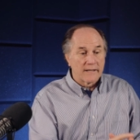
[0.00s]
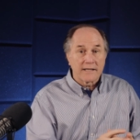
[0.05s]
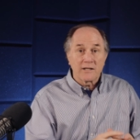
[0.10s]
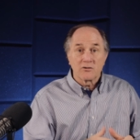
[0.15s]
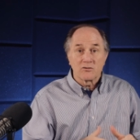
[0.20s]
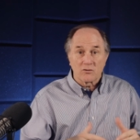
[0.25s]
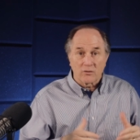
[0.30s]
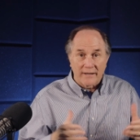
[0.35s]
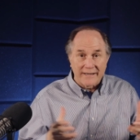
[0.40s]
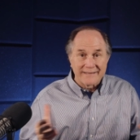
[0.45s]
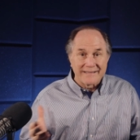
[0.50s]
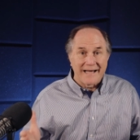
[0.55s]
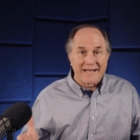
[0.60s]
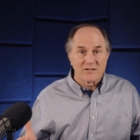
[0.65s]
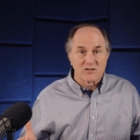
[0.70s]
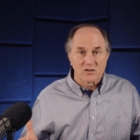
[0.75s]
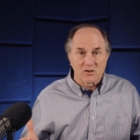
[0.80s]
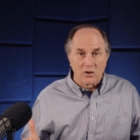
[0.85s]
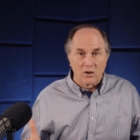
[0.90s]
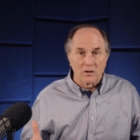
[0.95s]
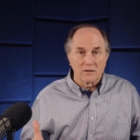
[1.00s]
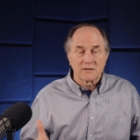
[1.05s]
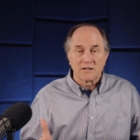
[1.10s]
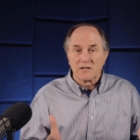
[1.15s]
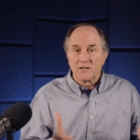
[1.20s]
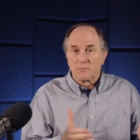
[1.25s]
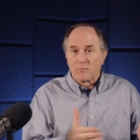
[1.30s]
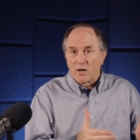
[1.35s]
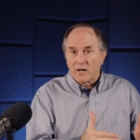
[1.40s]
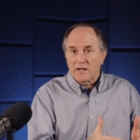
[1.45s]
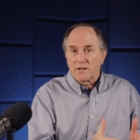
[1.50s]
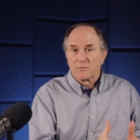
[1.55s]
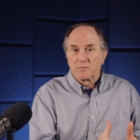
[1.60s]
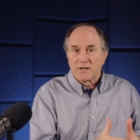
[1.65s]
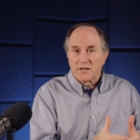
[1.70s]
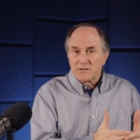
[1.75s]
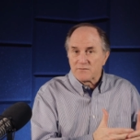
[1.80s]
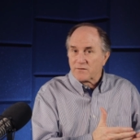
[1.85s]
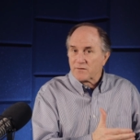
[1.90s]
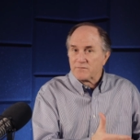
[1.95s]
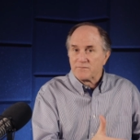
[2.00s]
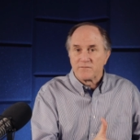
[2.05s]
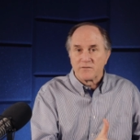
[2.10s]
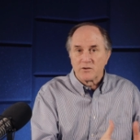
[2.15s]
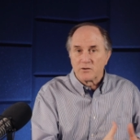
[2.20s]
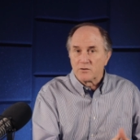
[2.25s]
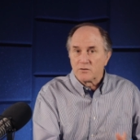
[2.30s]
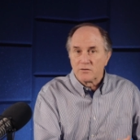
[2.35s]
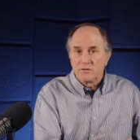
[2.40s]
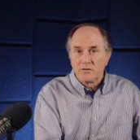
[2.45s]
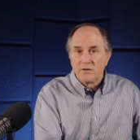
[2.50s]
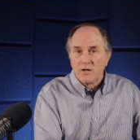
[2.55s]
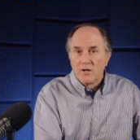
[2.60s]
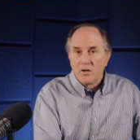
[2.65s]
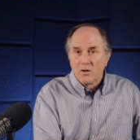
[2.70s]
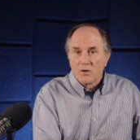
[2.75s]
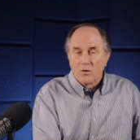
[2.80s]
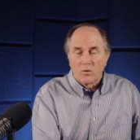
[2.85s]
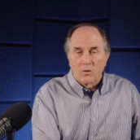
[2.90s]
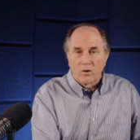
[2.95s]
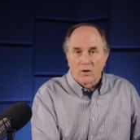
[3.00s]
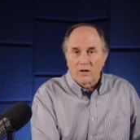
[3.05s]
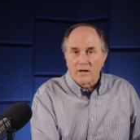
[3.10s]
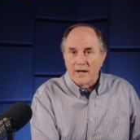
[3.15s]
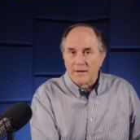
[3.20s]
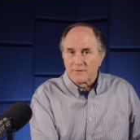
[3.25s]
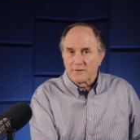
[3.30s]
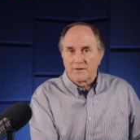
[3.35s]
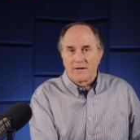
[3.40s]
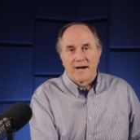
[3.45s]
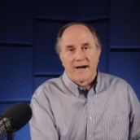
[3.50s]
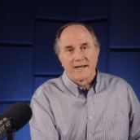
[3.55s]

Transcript: They could trade that salt in the marketplace for food or other